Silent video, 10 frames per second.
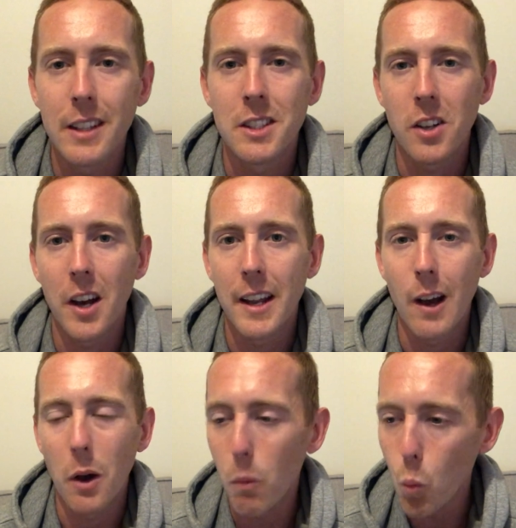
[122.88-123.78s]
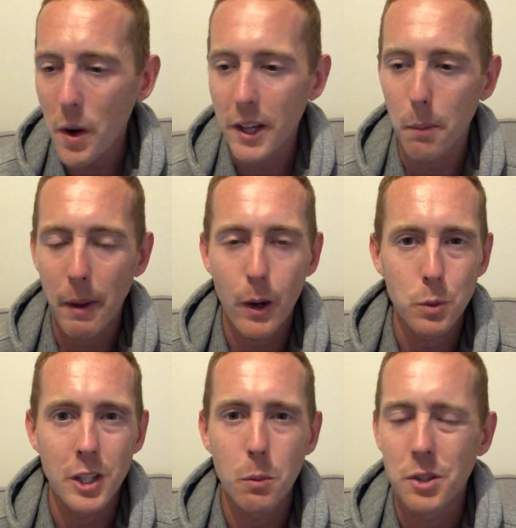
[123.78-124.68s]
inside out and winning a
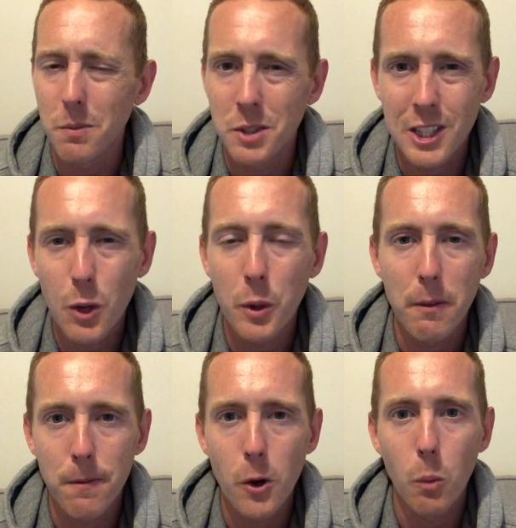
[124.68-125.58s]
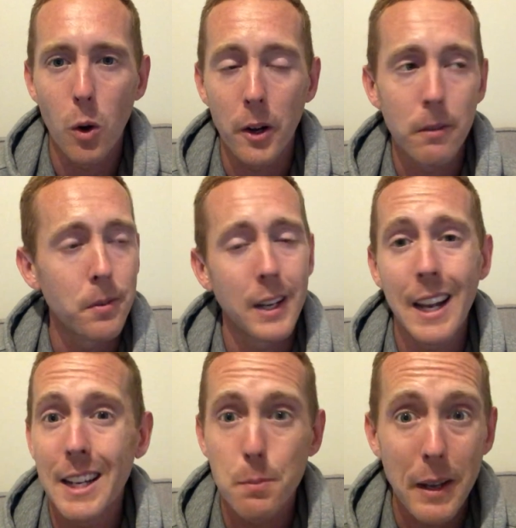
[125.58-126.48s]
penalty with some silky footwork. And
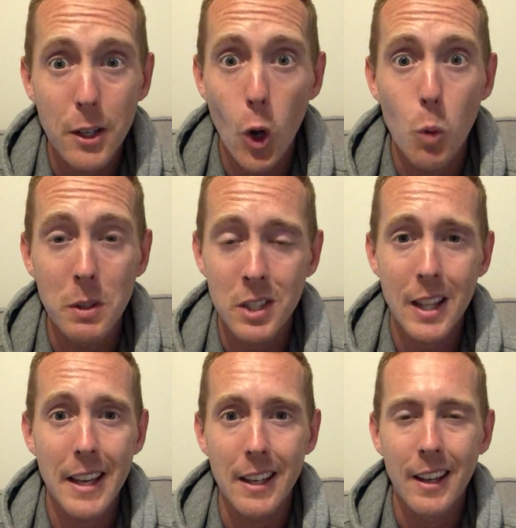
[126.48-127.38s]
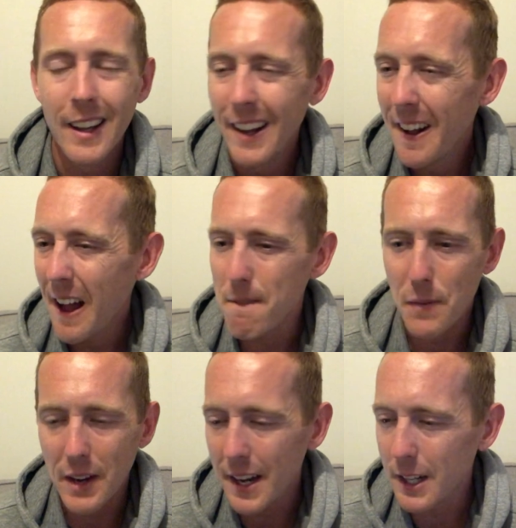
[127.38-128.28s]
Fernandes made no mistake. And
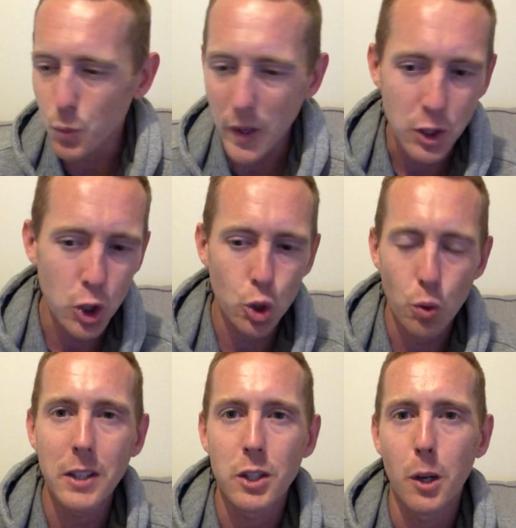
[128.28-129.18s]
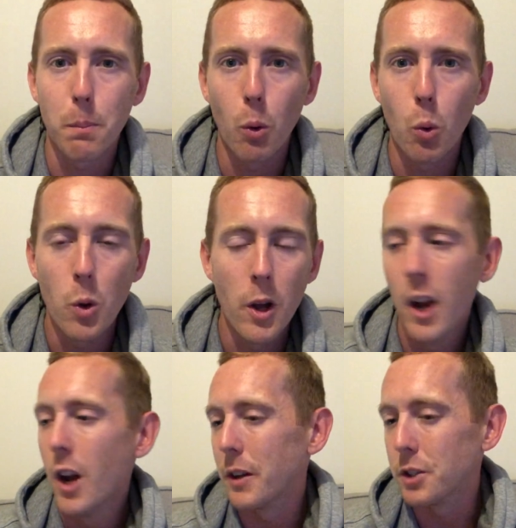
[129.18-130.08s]
Fernandes ran straight to the ball,
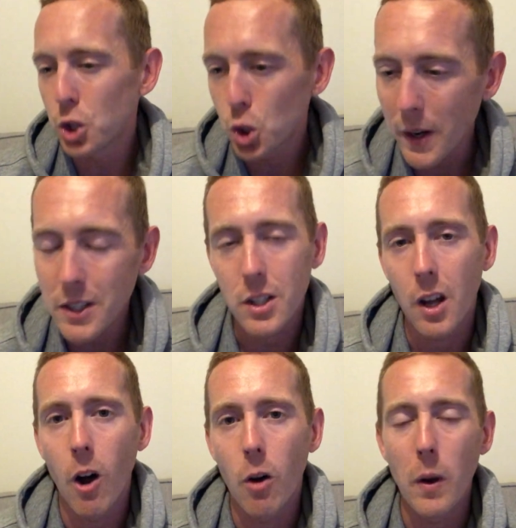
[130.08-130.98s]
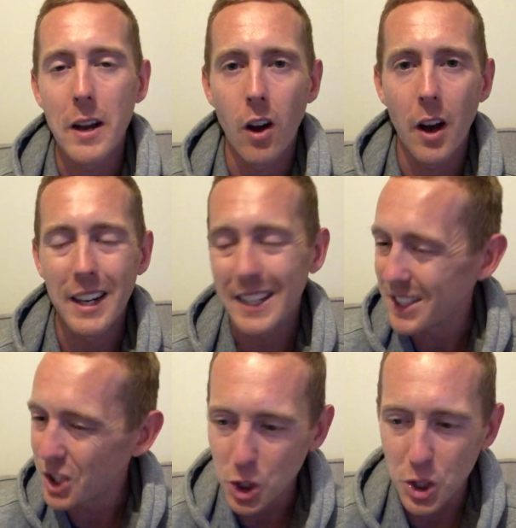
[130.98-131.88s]
ran straight to the halfway line. And
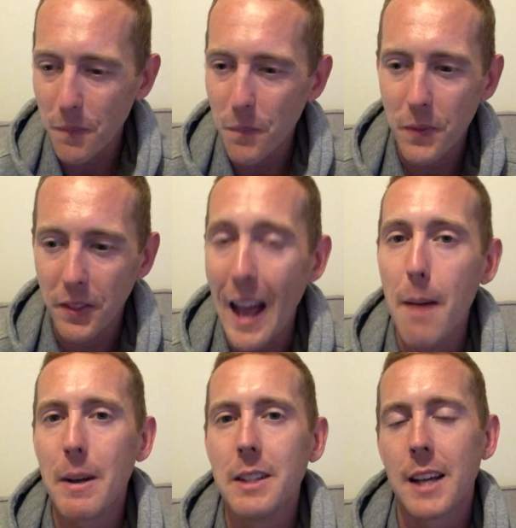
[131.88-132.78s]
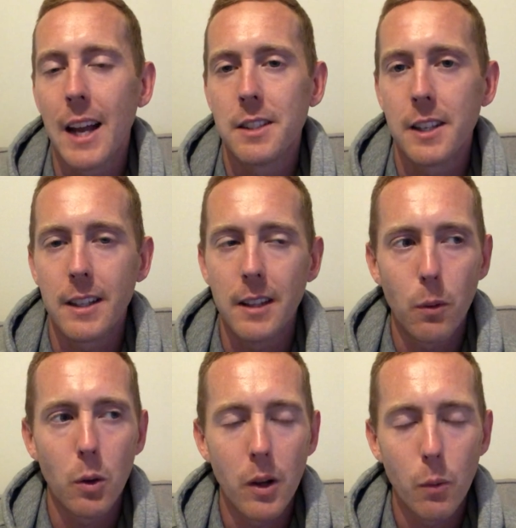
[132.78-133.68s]
just that mentality
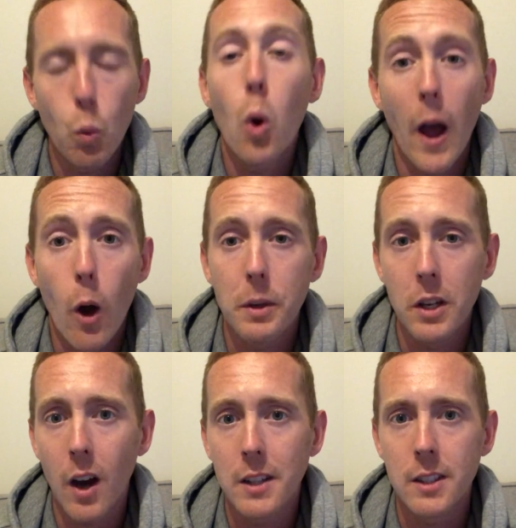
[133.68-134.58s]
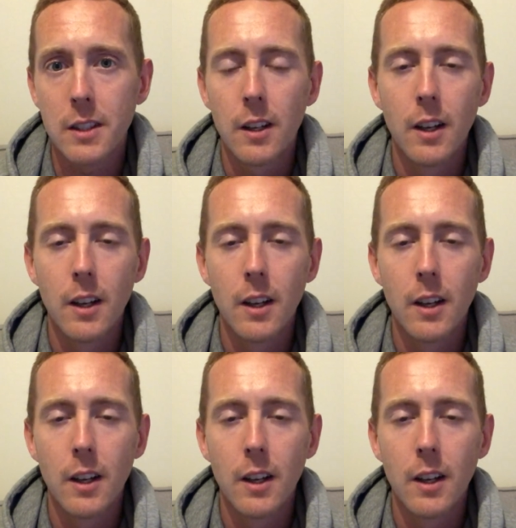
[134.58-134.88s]
will help United